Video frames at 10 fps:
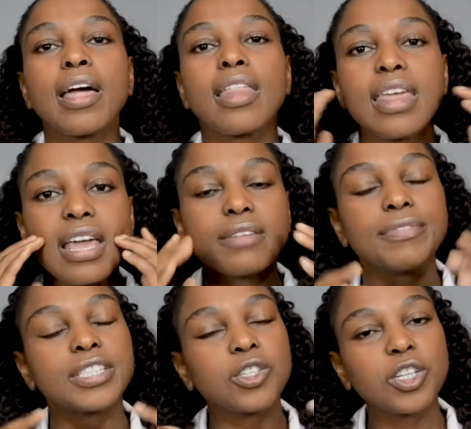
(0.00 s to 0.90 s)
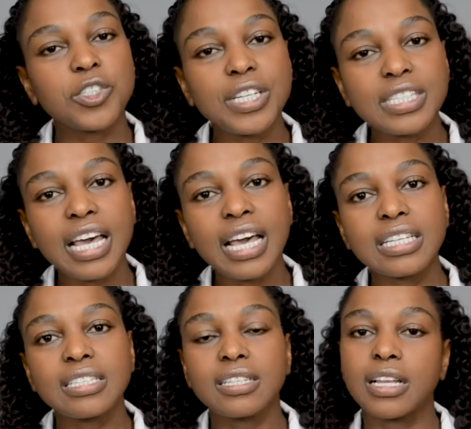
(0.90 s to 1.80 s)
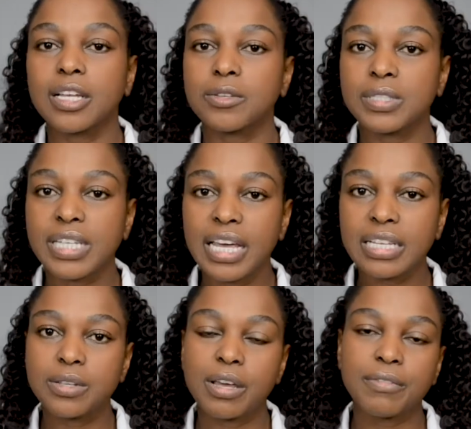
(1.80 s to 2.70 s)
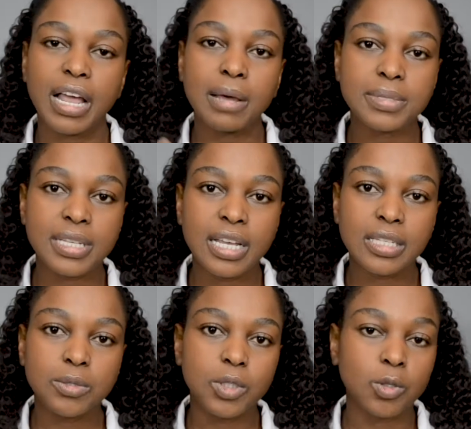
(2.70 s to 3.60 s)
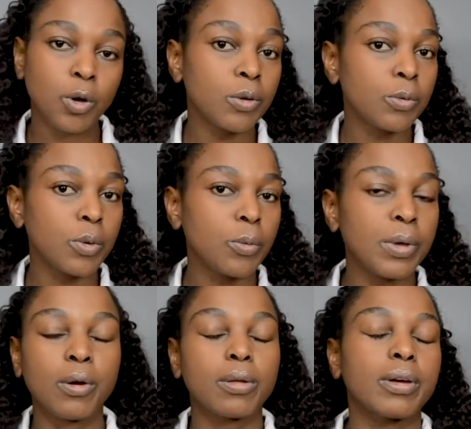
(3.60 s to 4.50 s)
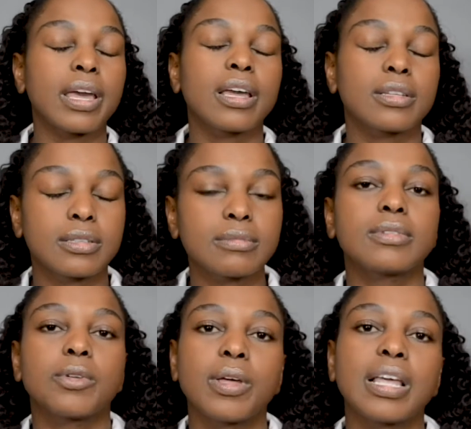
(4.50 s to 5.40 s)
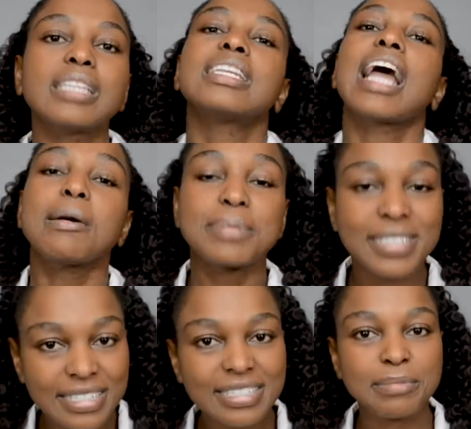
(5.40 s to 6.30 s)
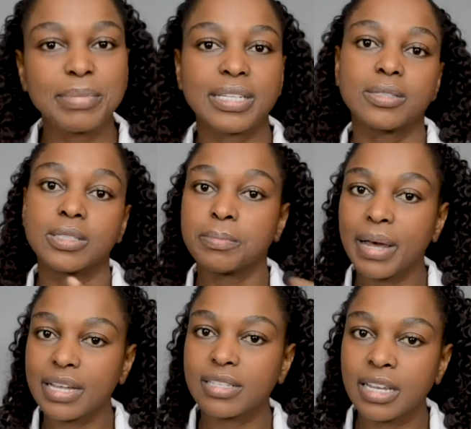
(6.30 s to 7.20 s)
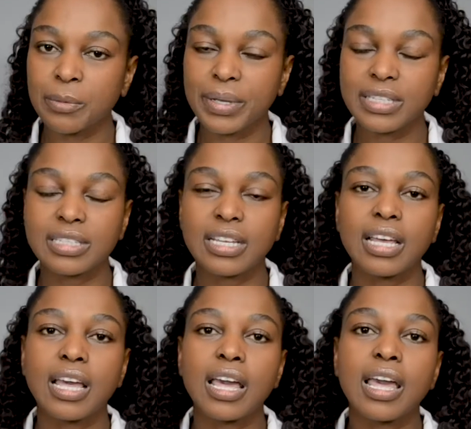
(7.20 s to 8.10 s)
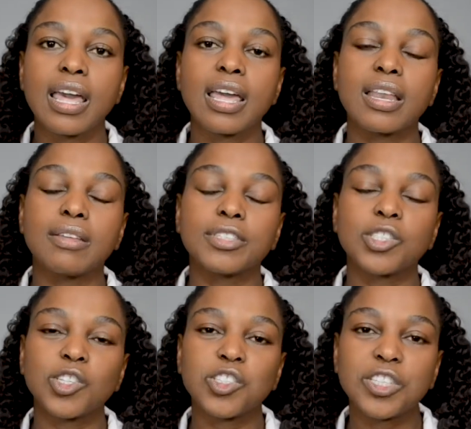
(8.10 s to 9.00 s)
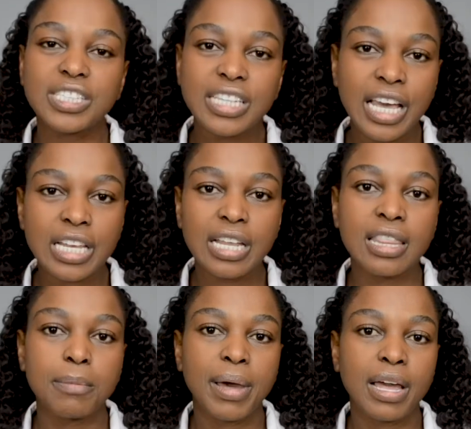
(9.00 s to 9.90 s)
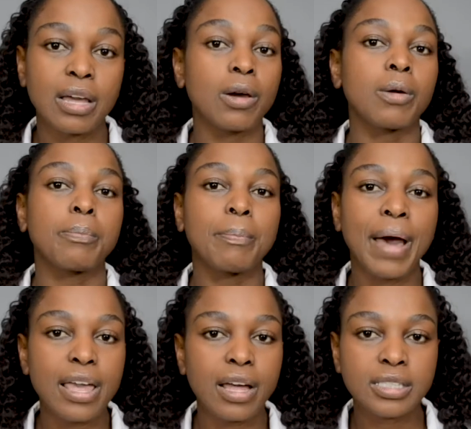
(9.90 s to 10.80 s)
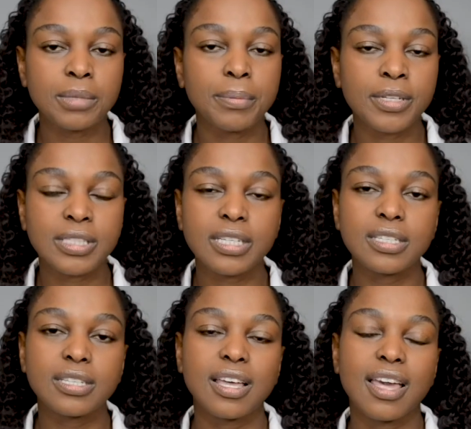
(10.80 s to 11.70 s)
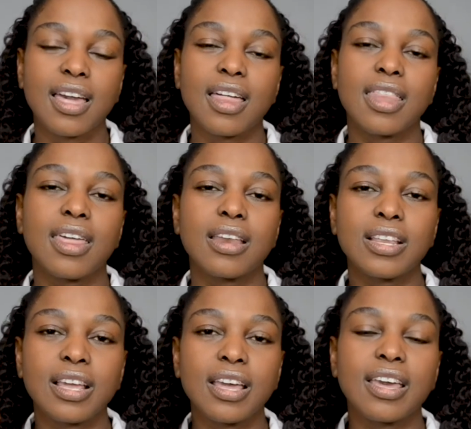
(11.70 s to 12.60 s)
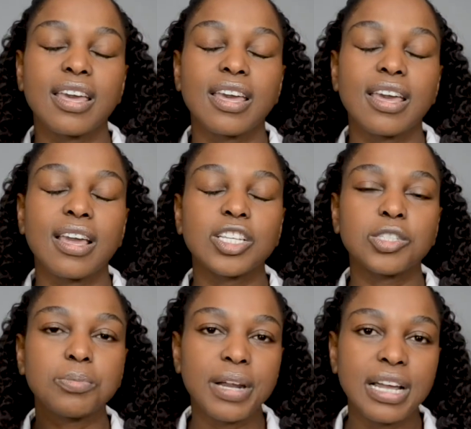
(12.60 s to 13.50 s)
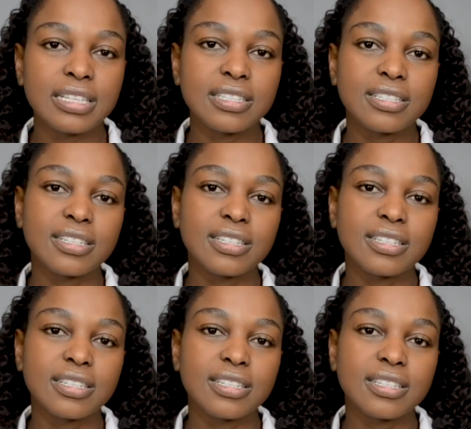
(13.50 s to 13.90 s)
Then if it's not treated, like you said, you have an abscess, which is called, okay, it's an abscess, but it's pus anyways. And if it's not treated either by antibiotics, then it spread